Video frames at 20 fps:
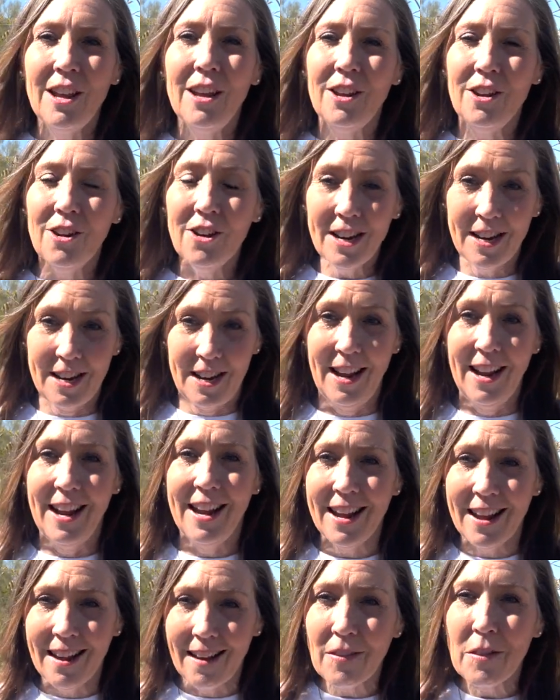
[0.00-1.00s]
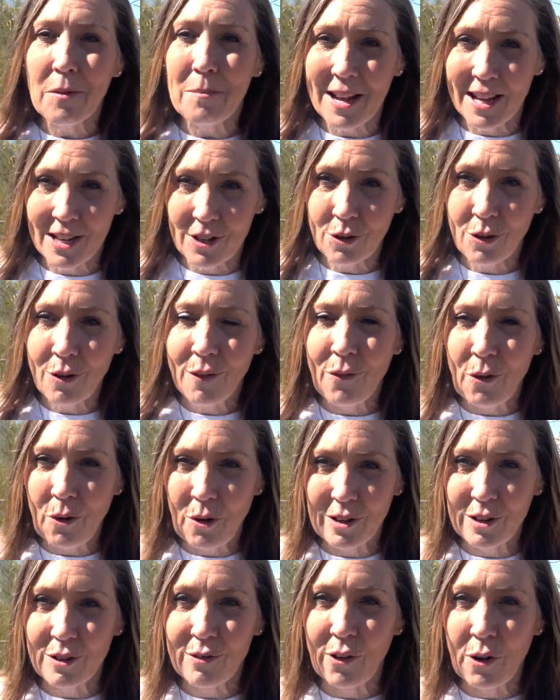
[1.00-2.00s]
you're going to hang out in the magical
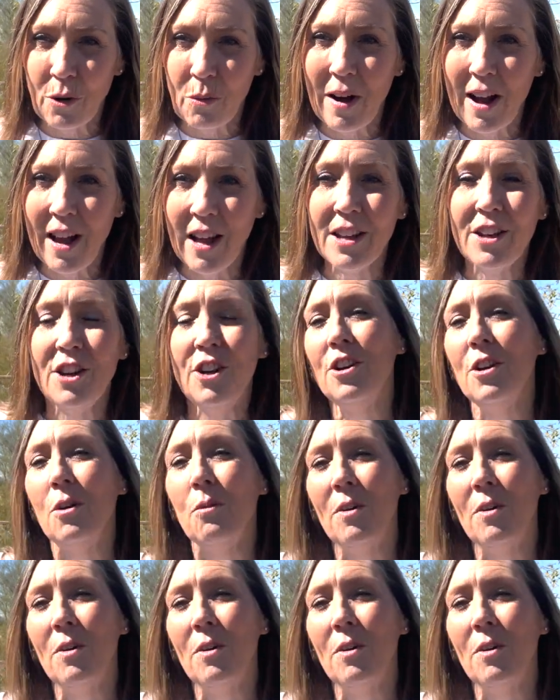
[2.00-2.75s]
forest for a while. And you know